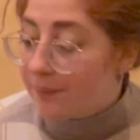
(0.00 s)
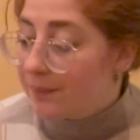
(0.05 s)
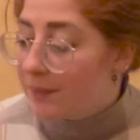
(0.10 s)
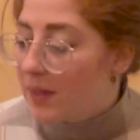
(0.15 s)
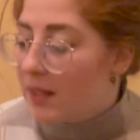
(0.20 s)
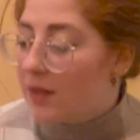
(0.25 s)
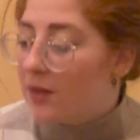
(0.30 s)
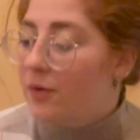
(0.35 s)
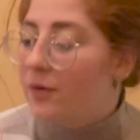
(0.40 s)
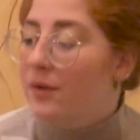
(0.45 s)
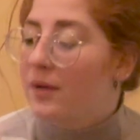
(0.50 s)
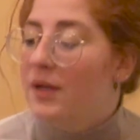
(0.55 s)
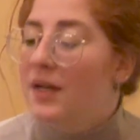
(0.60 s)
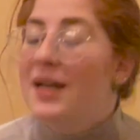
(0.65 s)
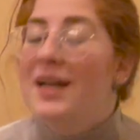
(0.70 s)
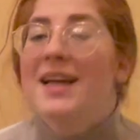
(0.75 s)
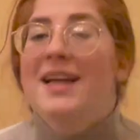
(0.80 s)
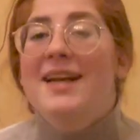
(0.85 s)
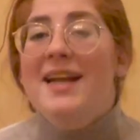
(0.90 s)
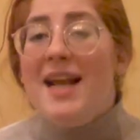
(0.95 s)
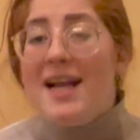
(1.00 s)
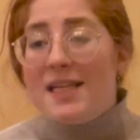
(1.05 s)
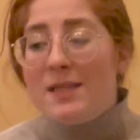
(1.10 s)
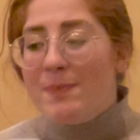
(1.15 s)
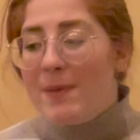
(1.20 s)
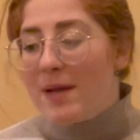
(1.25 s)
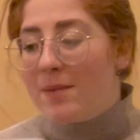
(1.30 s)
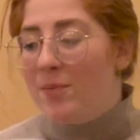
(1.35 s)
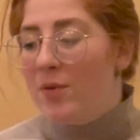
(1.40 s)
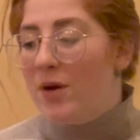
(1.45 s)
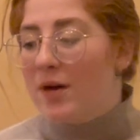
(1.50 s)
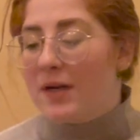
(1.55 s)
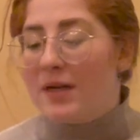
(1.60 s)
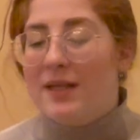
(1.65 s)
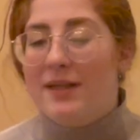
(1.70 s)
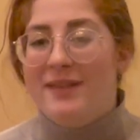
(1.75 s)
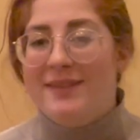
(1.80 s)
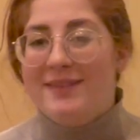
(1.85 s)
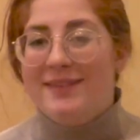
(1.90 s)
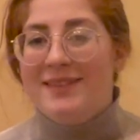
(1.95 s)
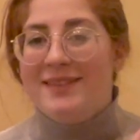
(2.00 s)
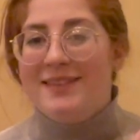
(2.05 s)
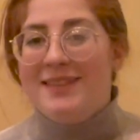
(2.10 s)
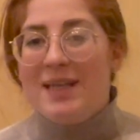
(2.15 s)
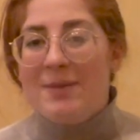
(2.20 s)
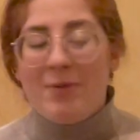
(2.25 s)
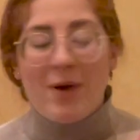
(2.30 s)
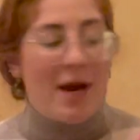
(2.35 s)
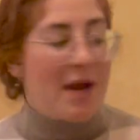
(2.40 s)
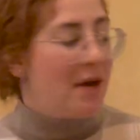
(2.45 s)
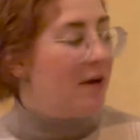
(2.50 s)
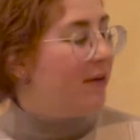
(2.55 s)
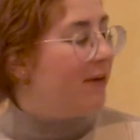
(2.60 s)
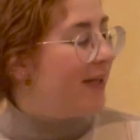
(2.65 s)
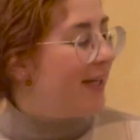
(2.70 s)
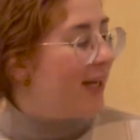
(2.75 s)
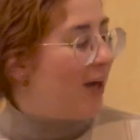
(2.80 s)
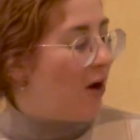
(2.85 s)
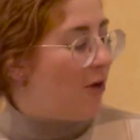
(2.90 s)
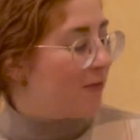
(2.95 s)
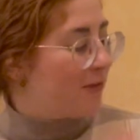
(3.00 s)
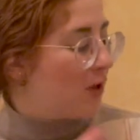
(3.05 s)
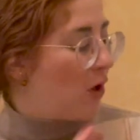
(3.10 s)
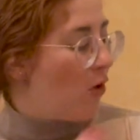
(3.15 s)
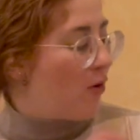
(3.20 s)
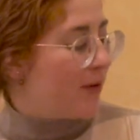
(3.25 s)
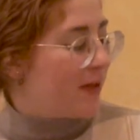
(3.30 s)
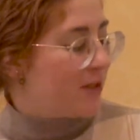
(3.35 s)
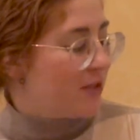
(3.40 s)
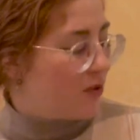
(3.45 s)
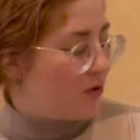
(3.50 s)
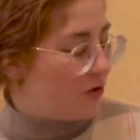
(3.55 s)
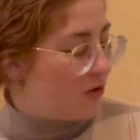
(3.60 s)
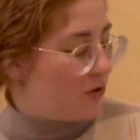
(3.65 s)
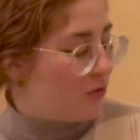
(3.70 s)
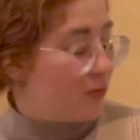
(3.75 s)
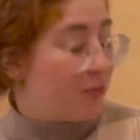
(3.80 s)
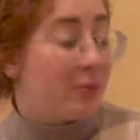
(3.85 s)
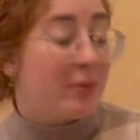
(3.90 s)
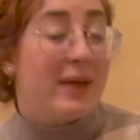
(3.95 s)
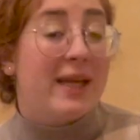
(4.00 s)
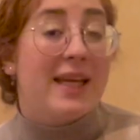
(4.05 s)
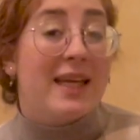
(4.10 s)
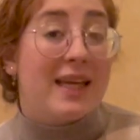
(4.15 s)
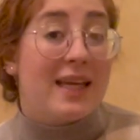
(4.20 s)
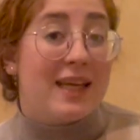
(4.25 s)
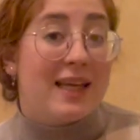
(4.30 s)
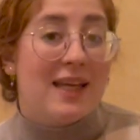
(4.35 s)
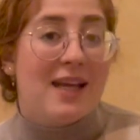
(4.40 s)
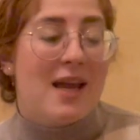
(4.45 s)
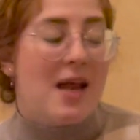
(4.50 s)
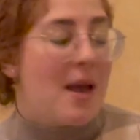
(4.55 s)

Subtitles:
Thank you. Next big book, The Priory of the Orange Tree